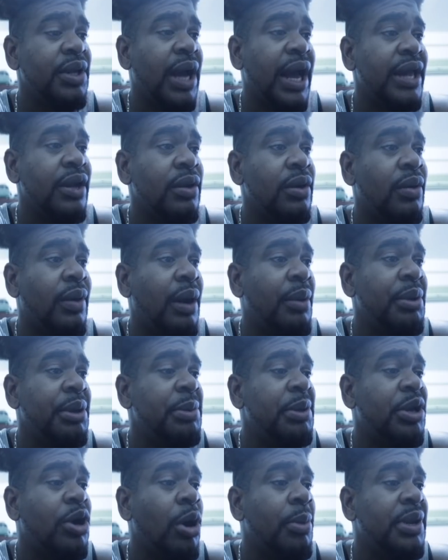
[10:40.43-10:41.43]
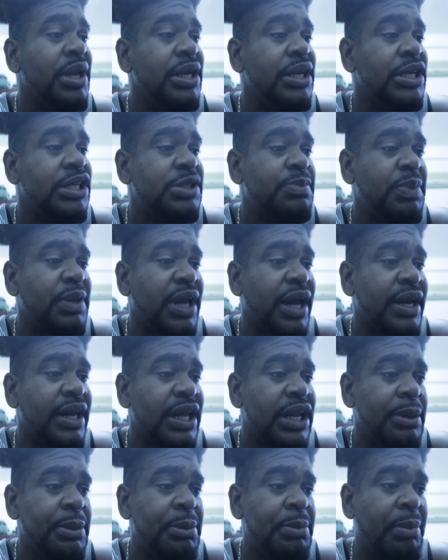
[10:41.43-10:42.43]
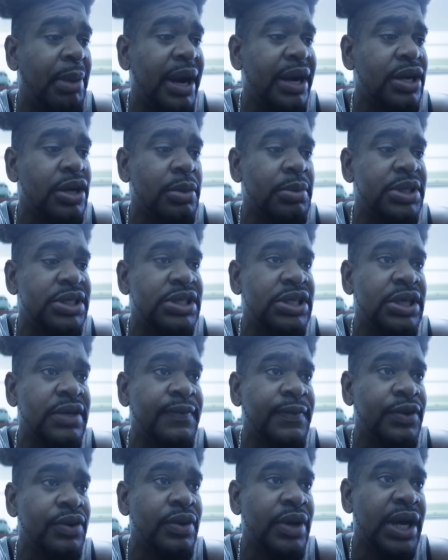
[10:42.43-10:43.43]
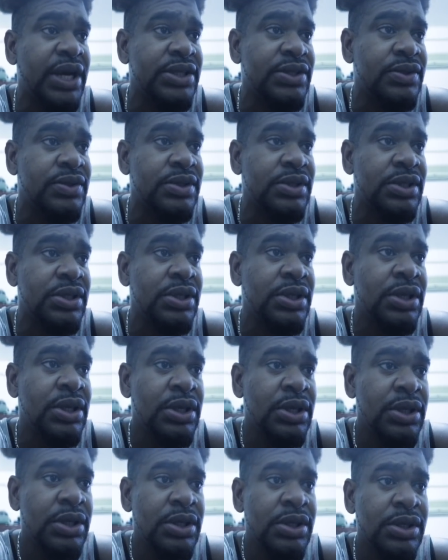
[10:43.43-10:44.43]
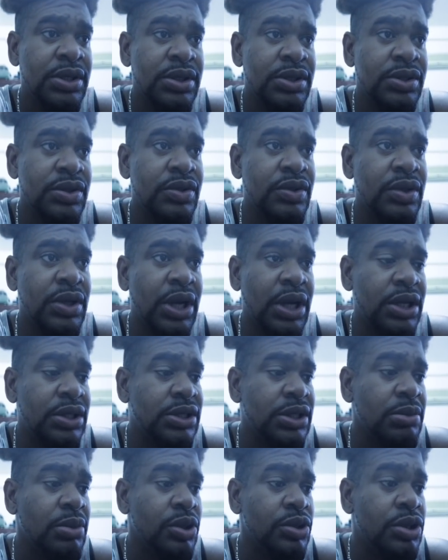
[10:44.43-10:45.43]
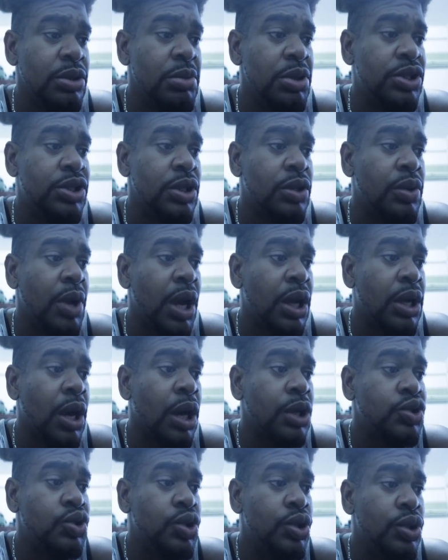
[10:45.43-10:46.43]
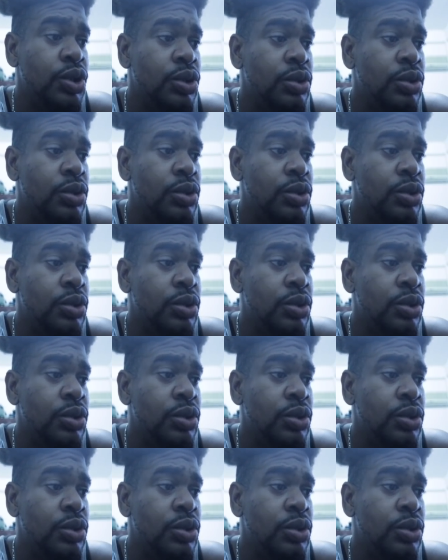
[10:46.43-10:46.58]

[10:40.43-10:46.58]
I don't know what will be coming in this PICARD. Yeah, let me brighten up this thing for you guys to see. So you can say, but you may say quick, I can't see.